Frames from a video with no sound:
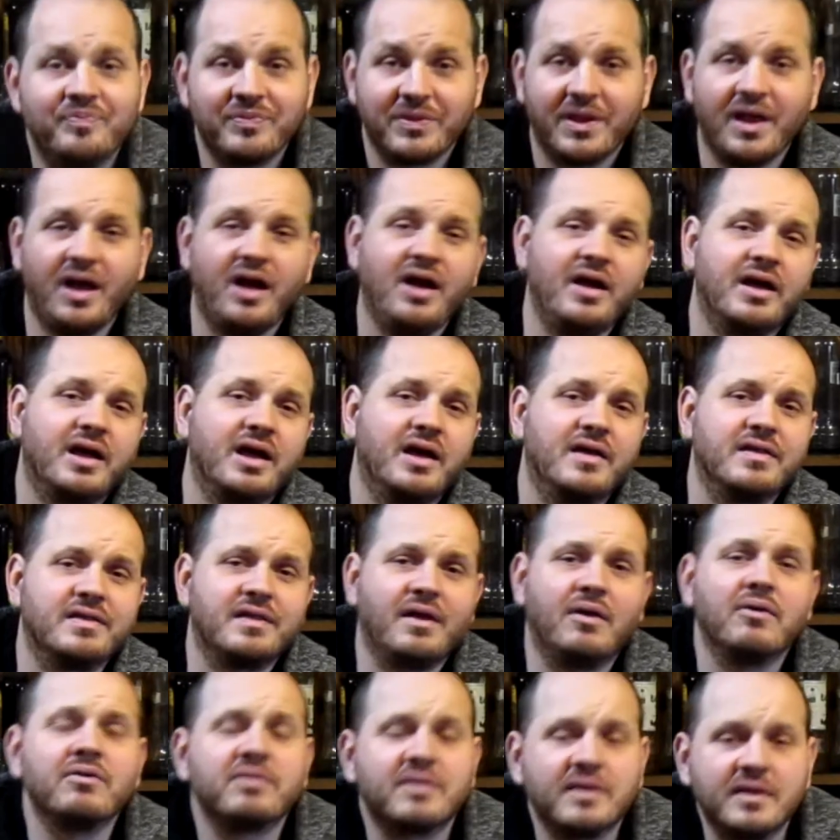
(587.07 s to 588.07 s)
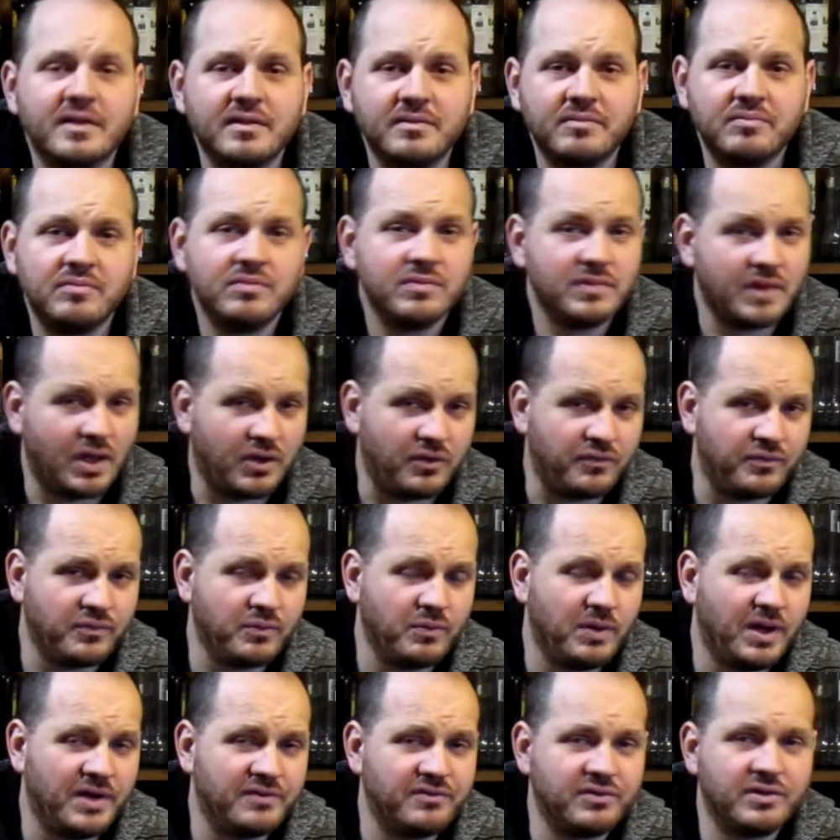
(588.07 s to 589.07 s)
Alright guys, that was it. Thank you for
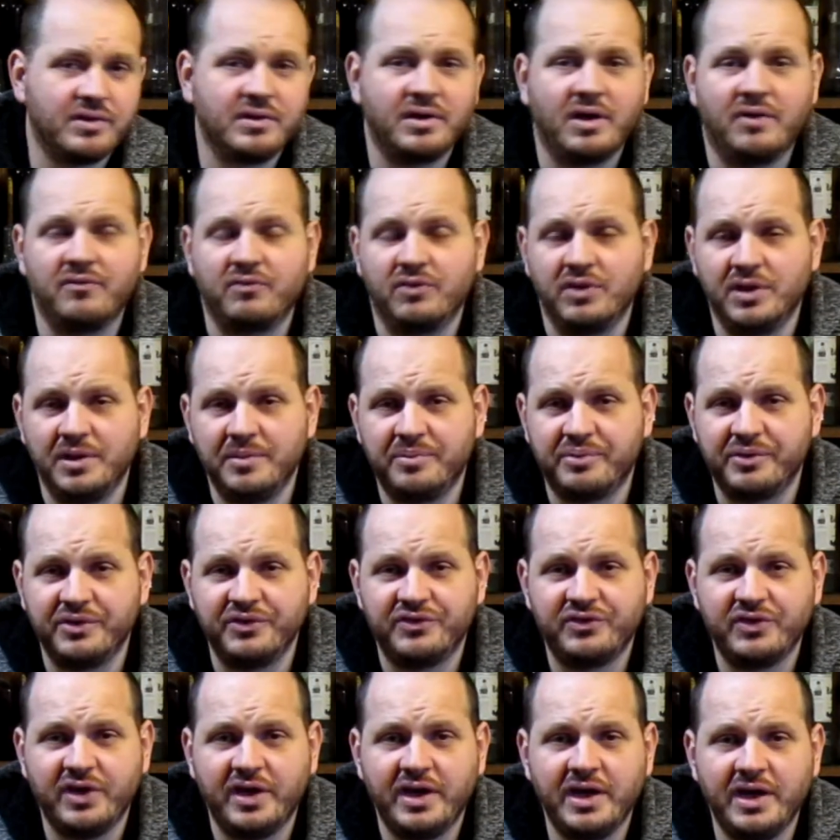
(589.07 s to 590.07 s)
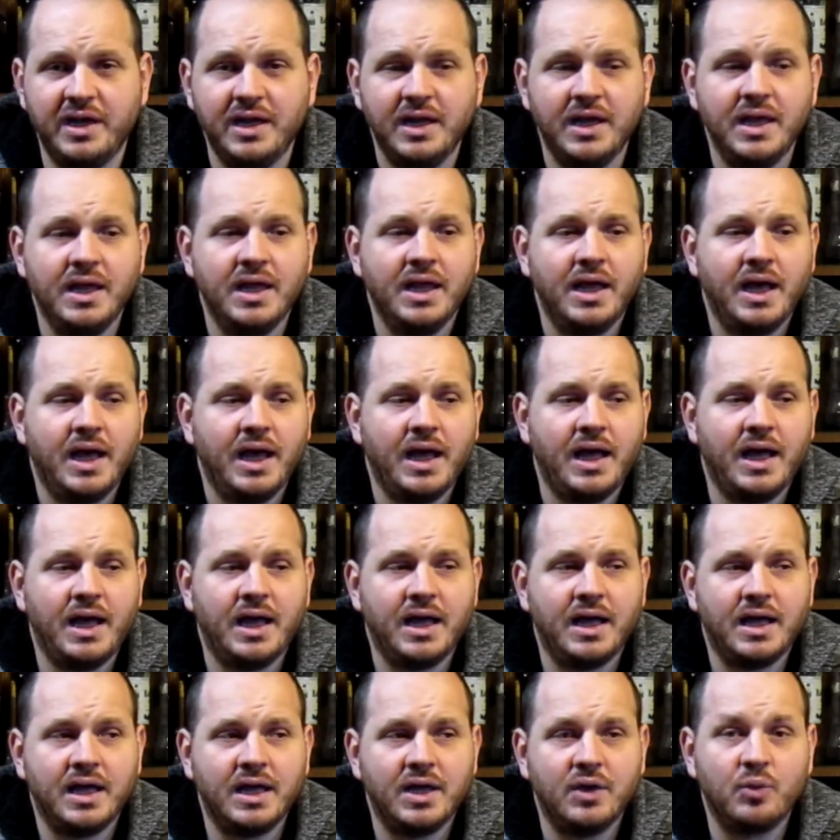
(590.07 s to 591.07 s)
watching. I really appreciate it.
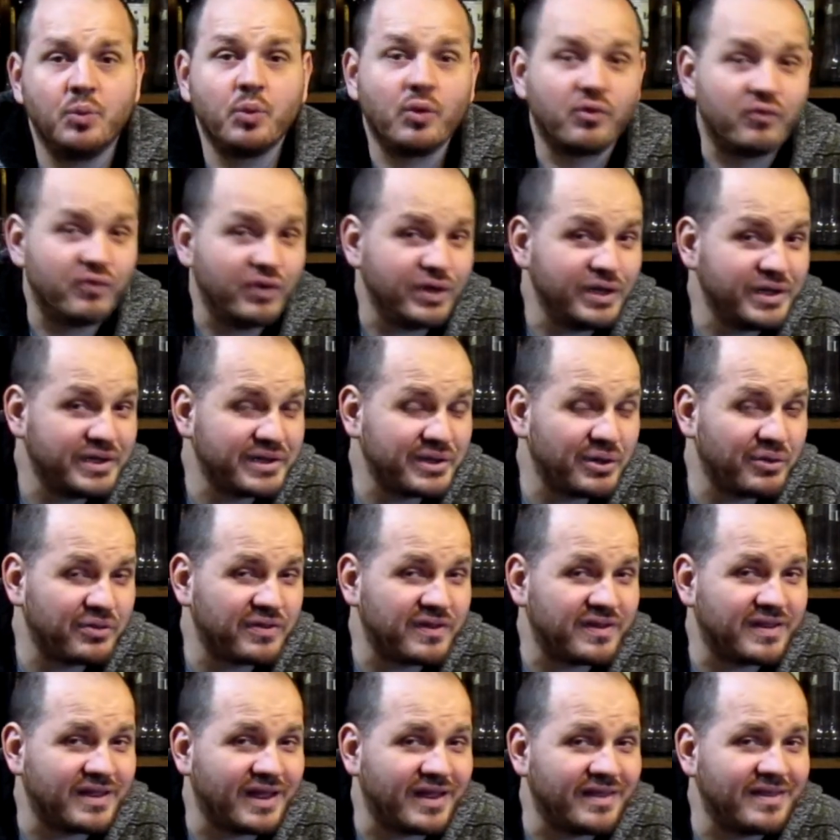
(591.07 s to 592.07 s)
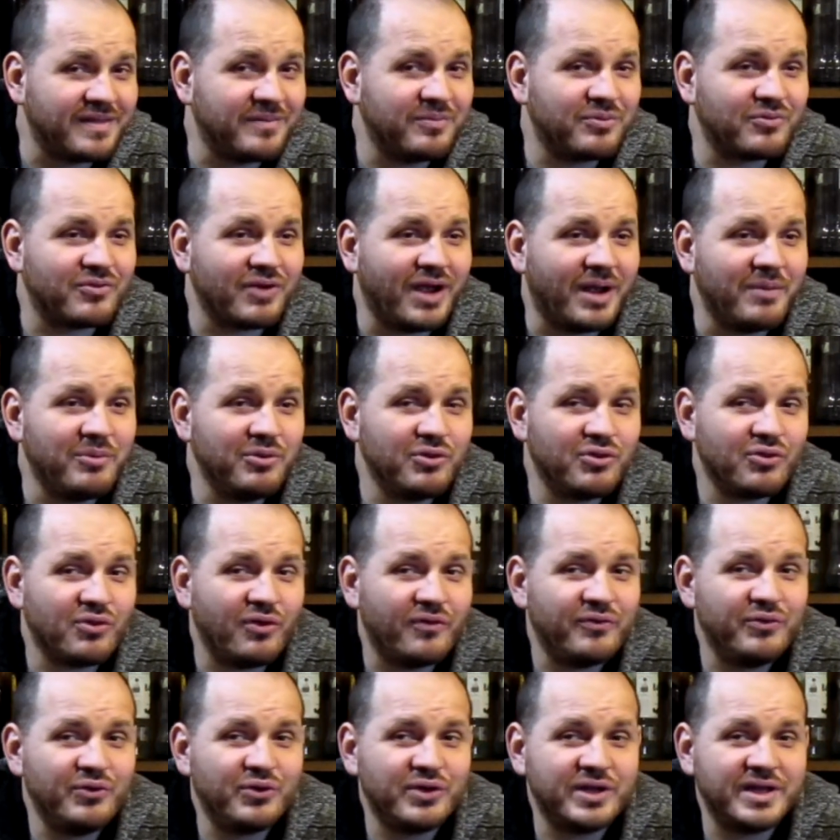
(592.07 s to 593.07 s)
We're really close to 10 subscribers, so
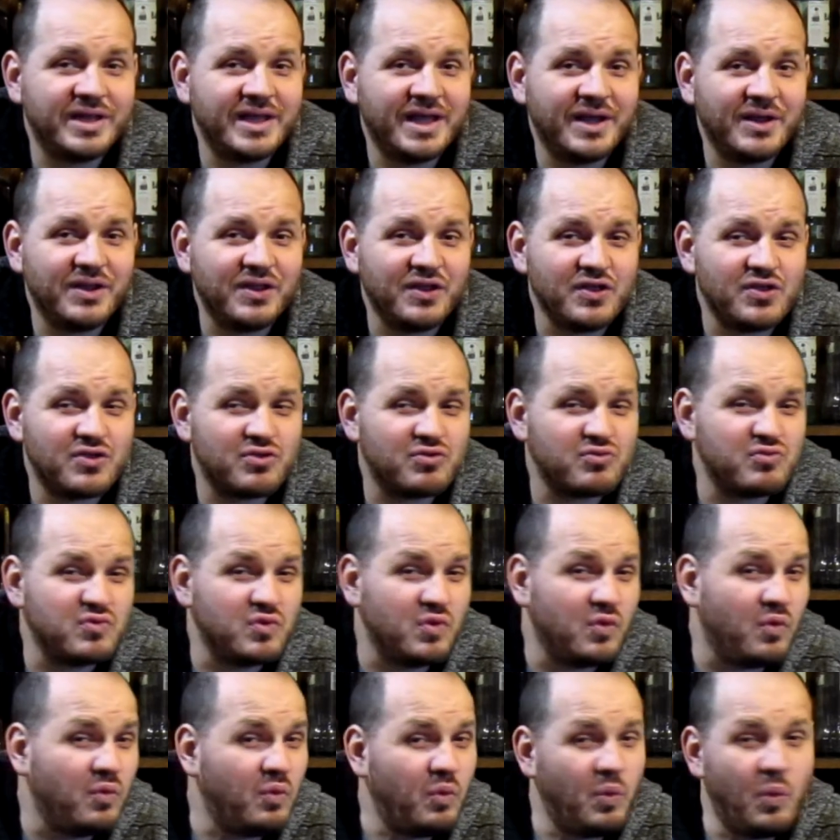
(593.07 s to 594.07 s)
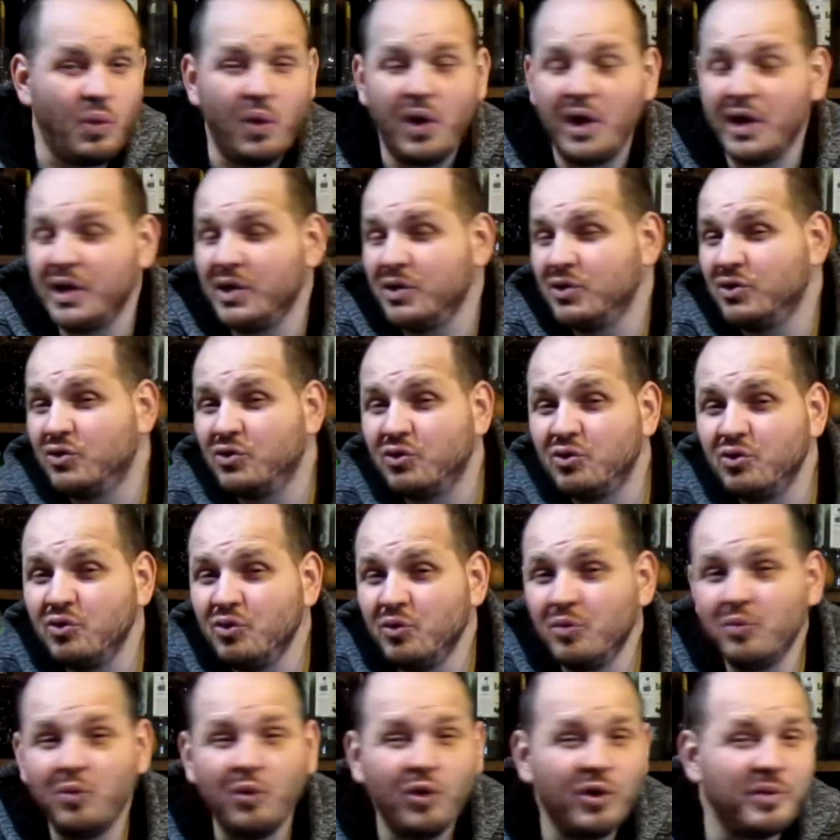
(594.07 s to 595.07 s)
if you could get just 1, 2
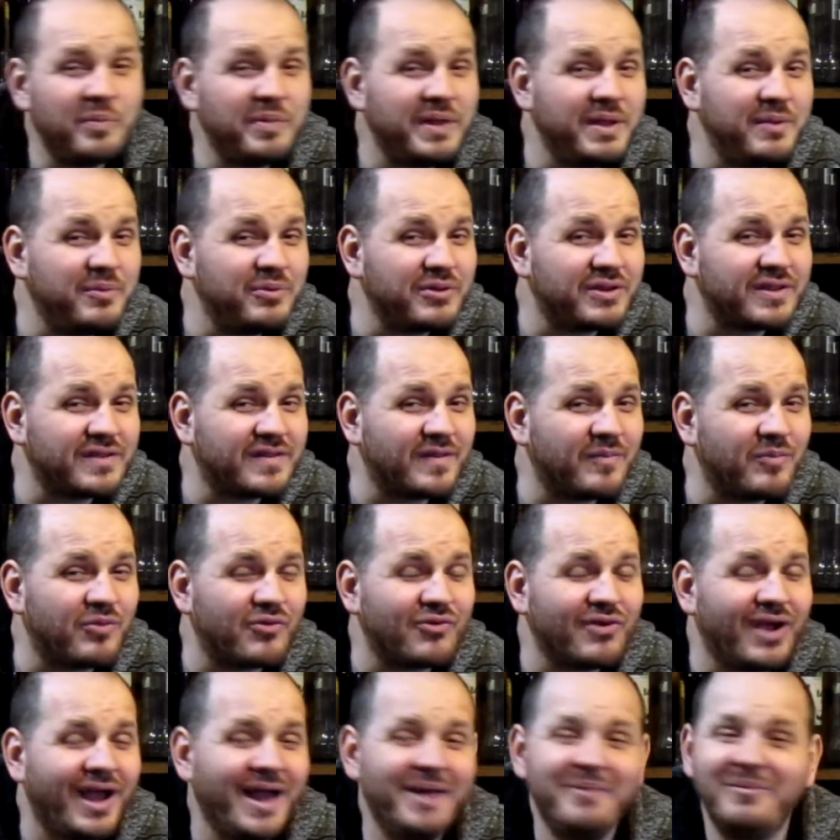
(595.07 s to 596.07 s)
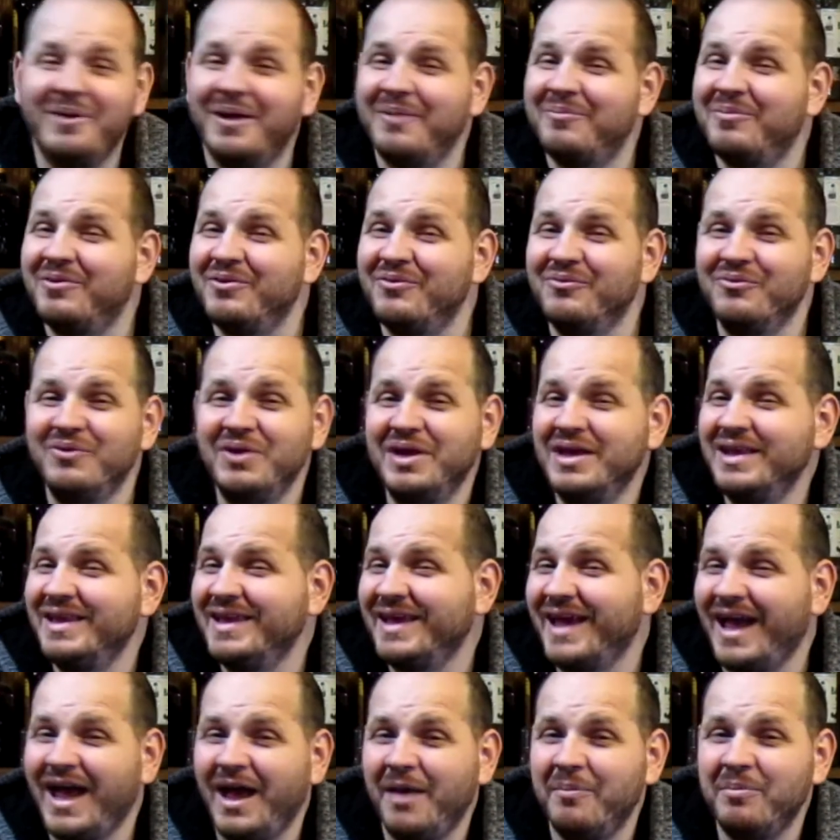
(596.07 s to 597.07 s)
more people to subscribe, I'd be really
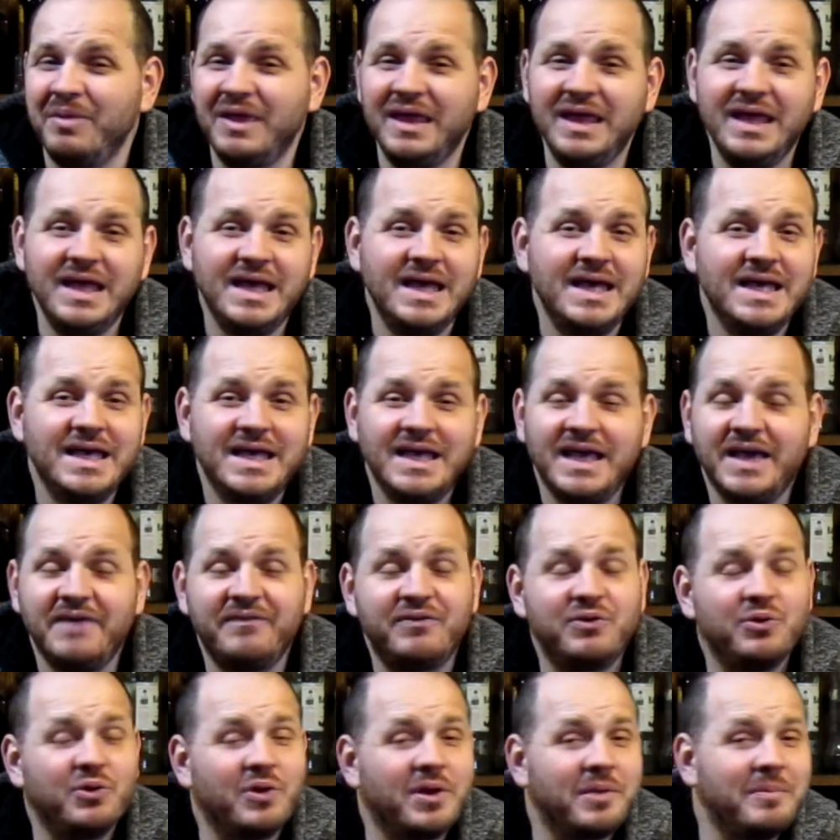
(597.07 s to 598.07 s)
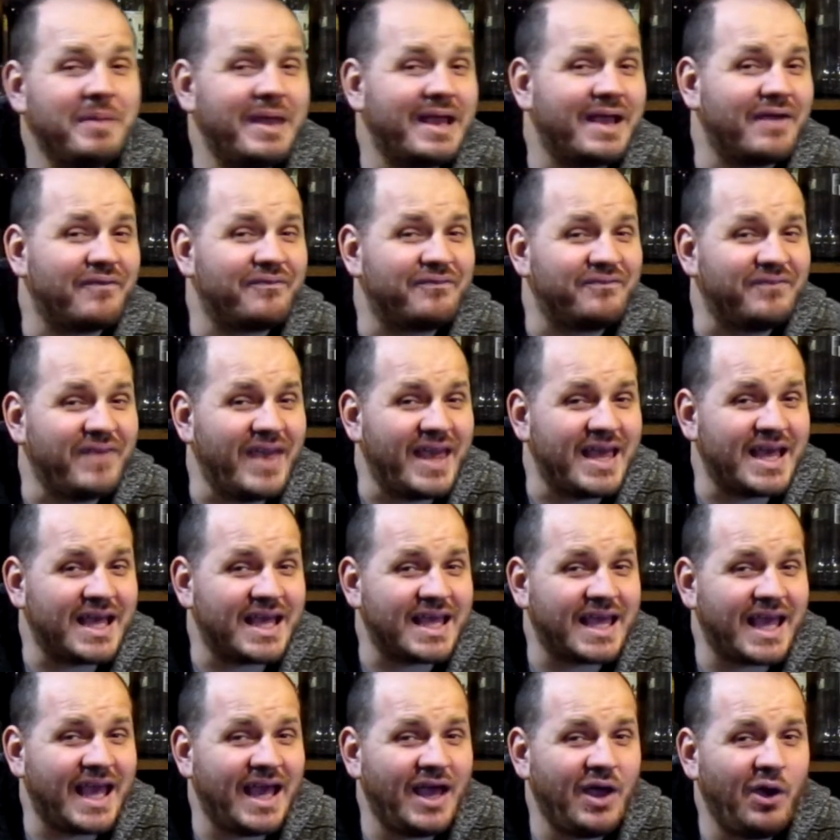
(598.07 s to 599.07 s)
happy. If you want to make a fake
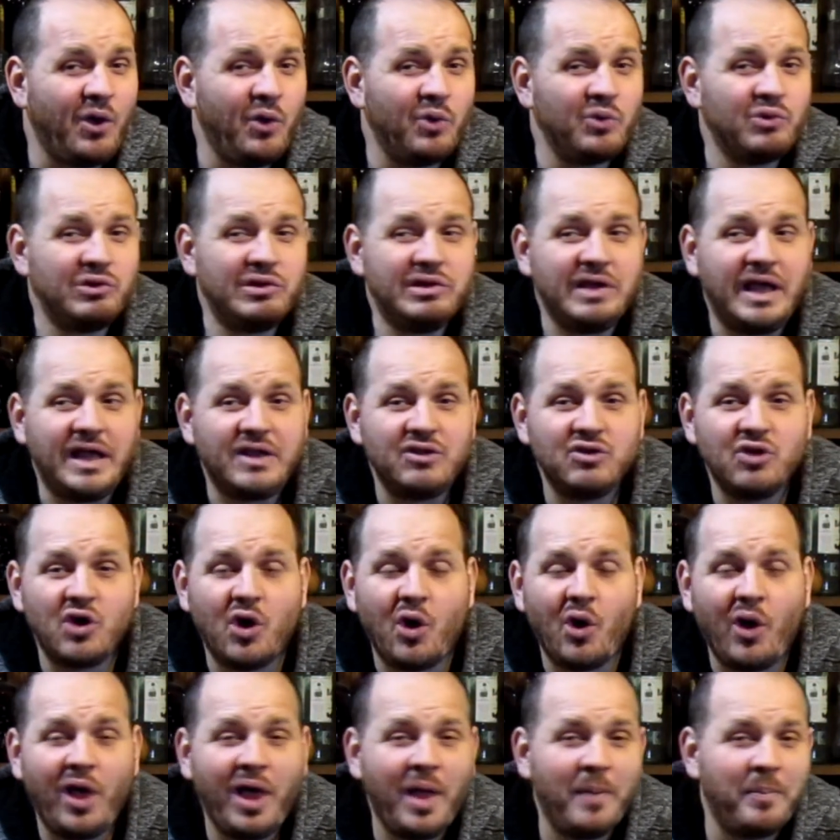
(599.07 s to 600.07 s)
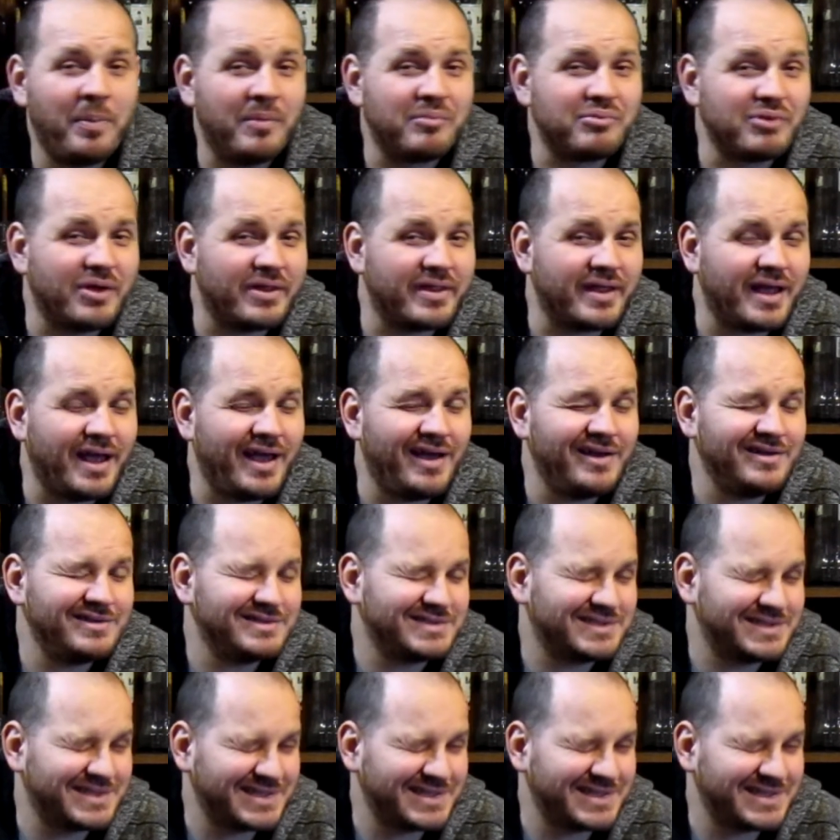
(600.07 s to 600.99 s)
account and, you know, help a brother out.